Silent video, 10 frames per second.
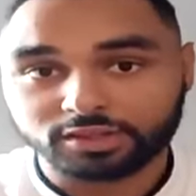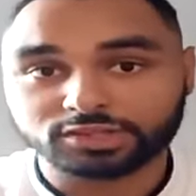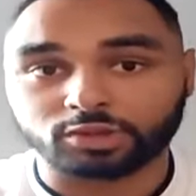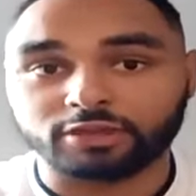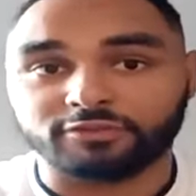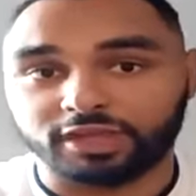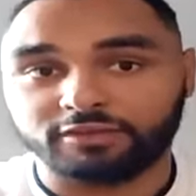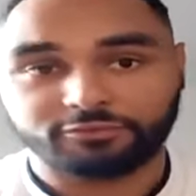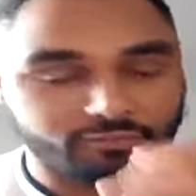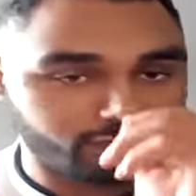So
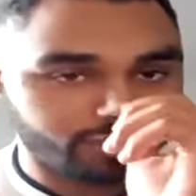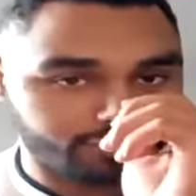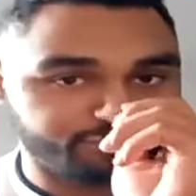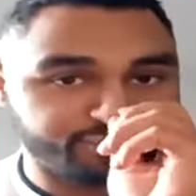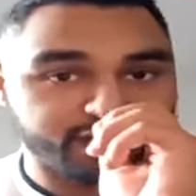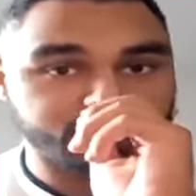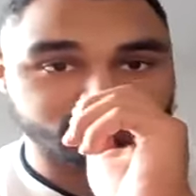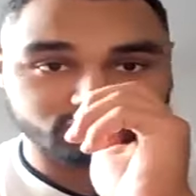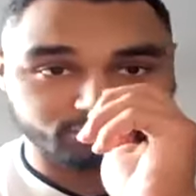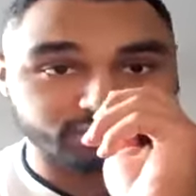if pain
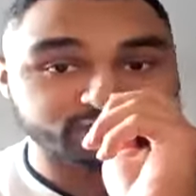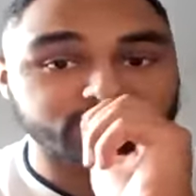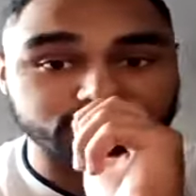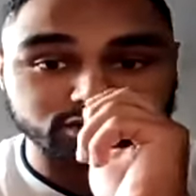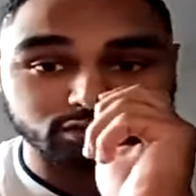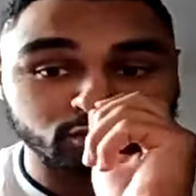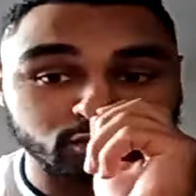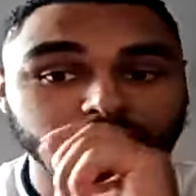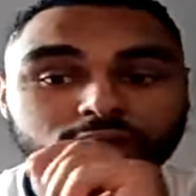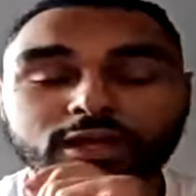is your biggest
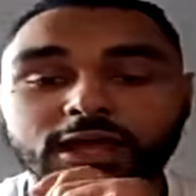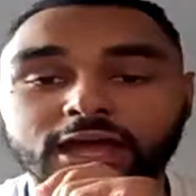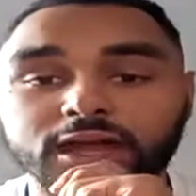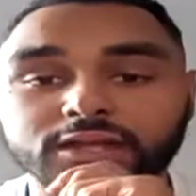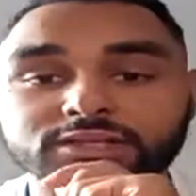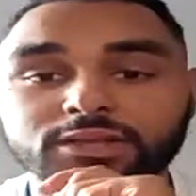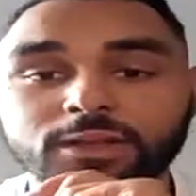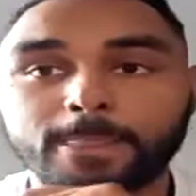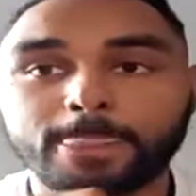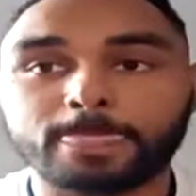issue and
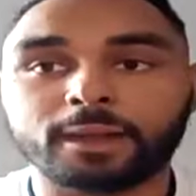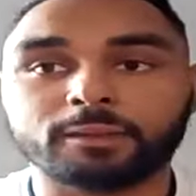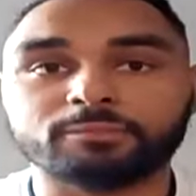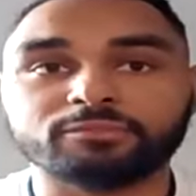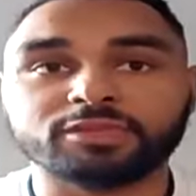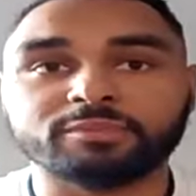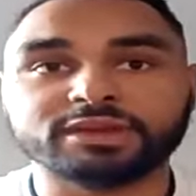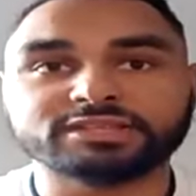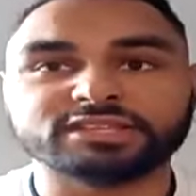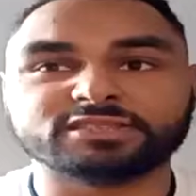the
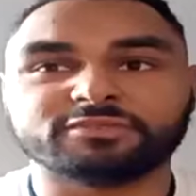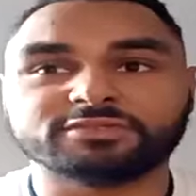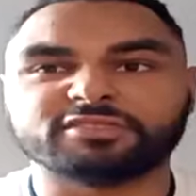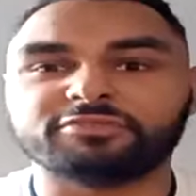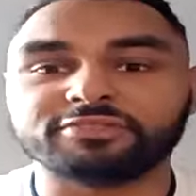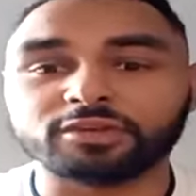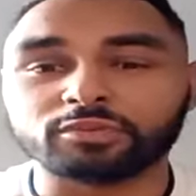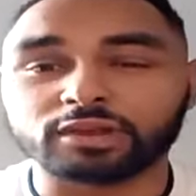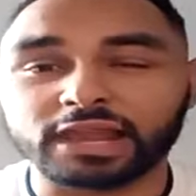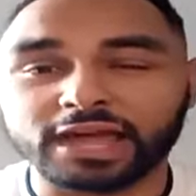ability to feel
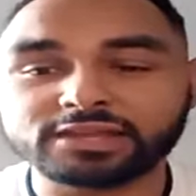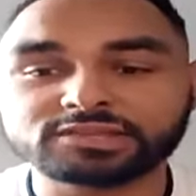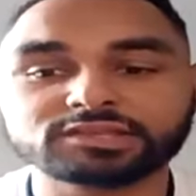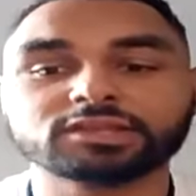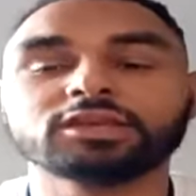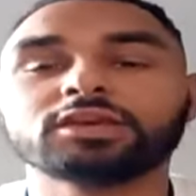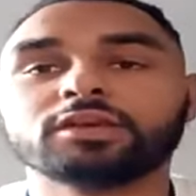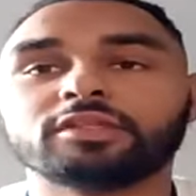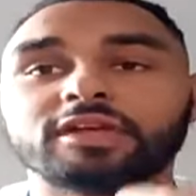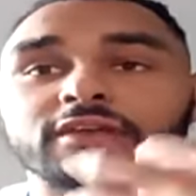less,
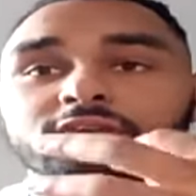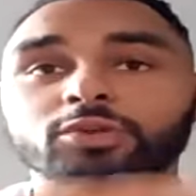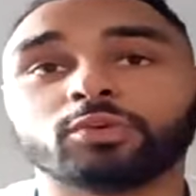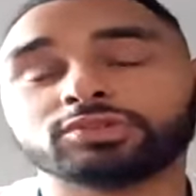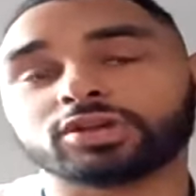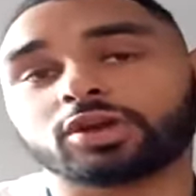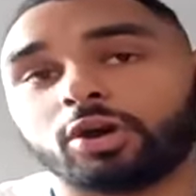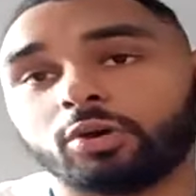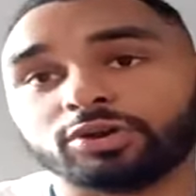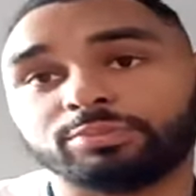then you want a
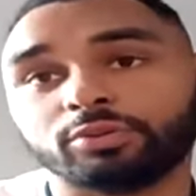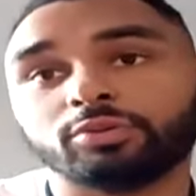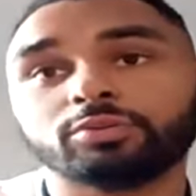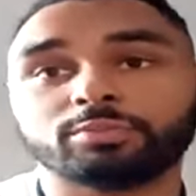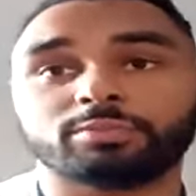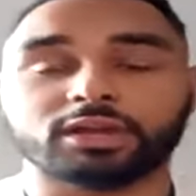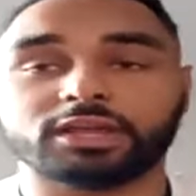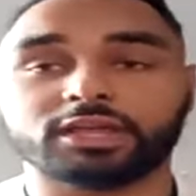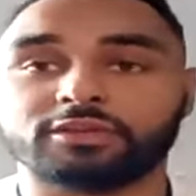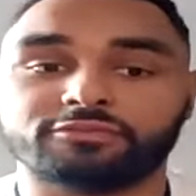colder pool.
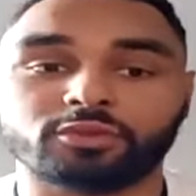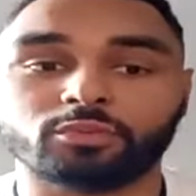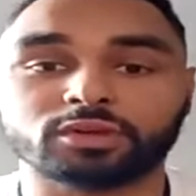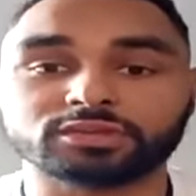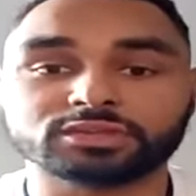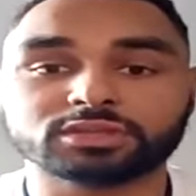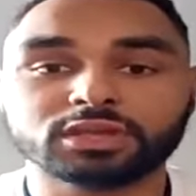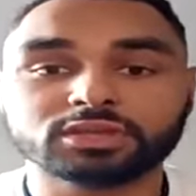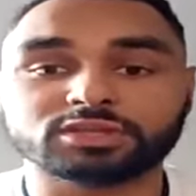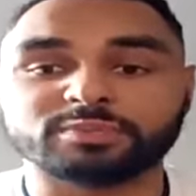But if you want
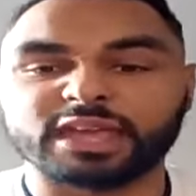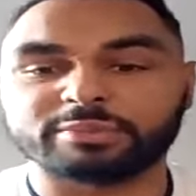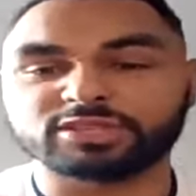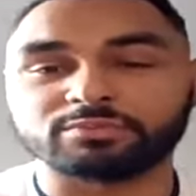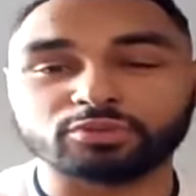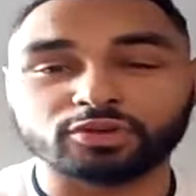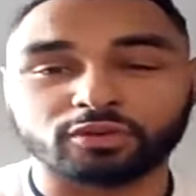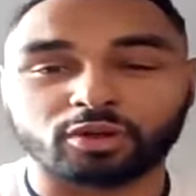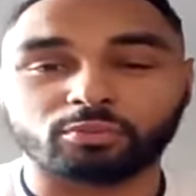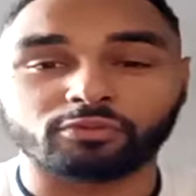to be able to move a
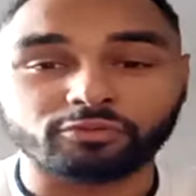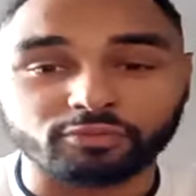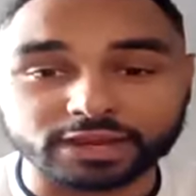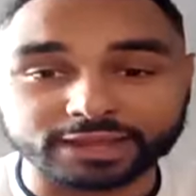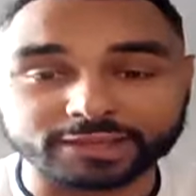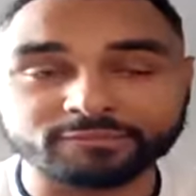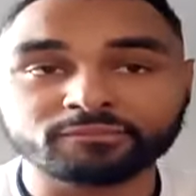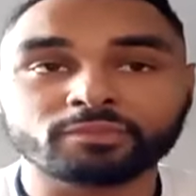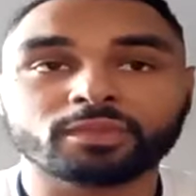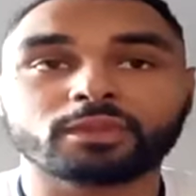lot more freely
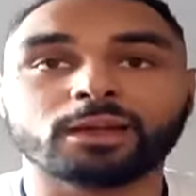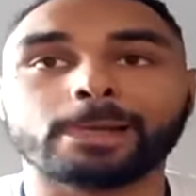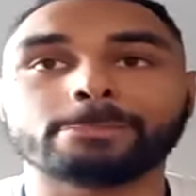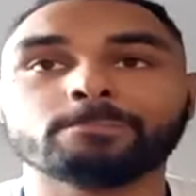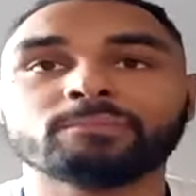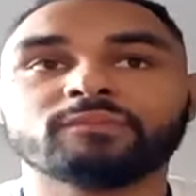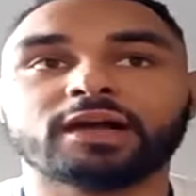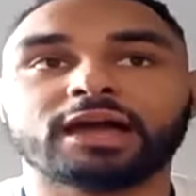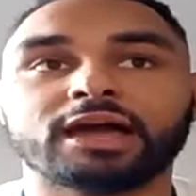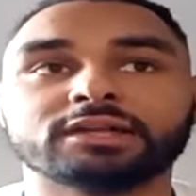
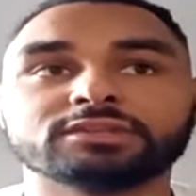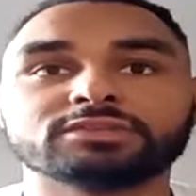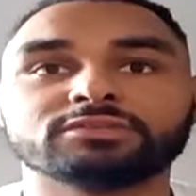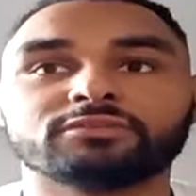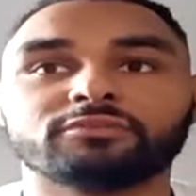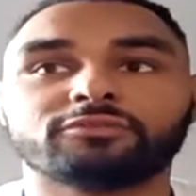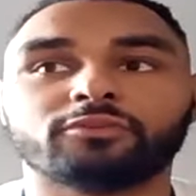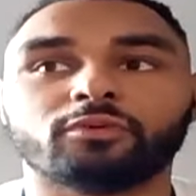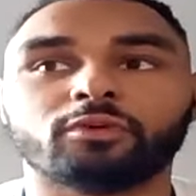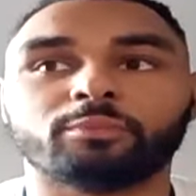and
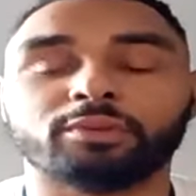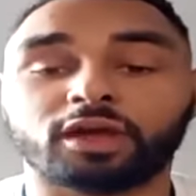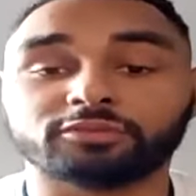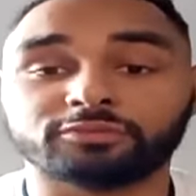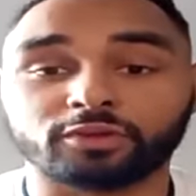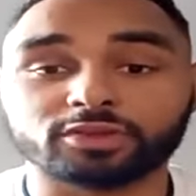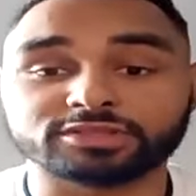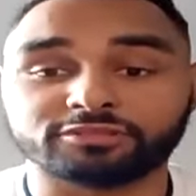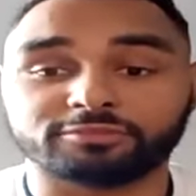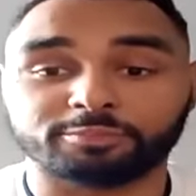for blood flow
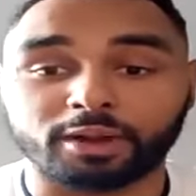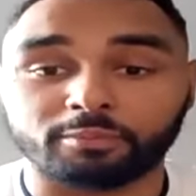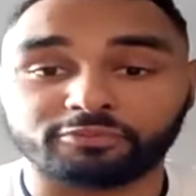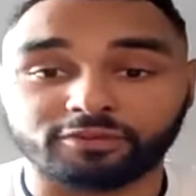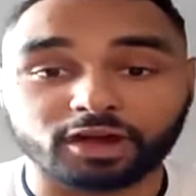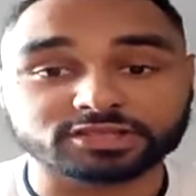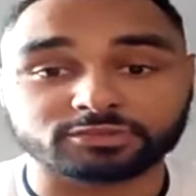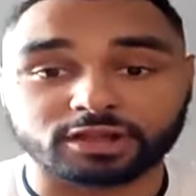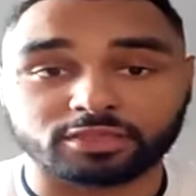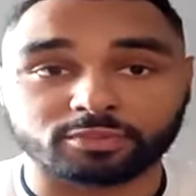to pump fast
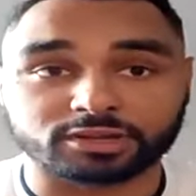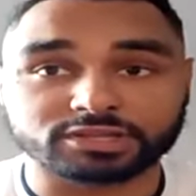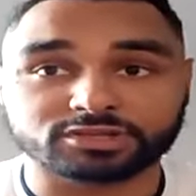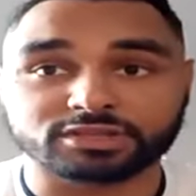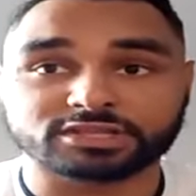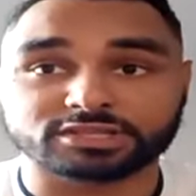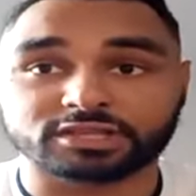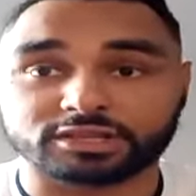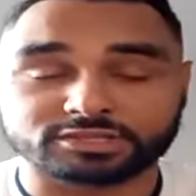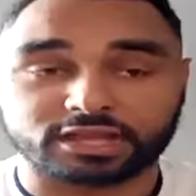around the body, so this is
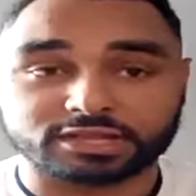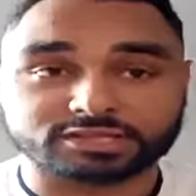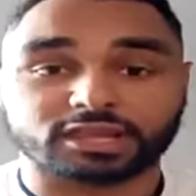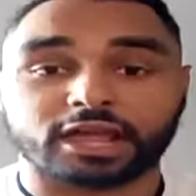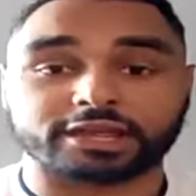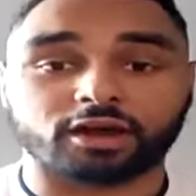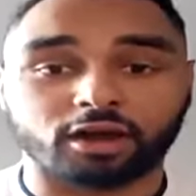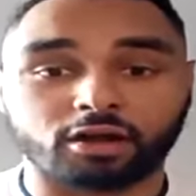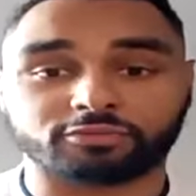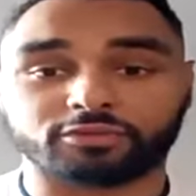slightly
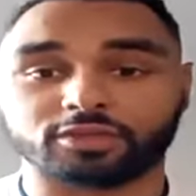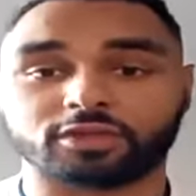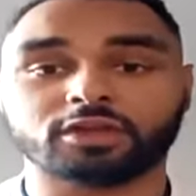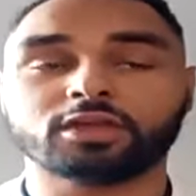after the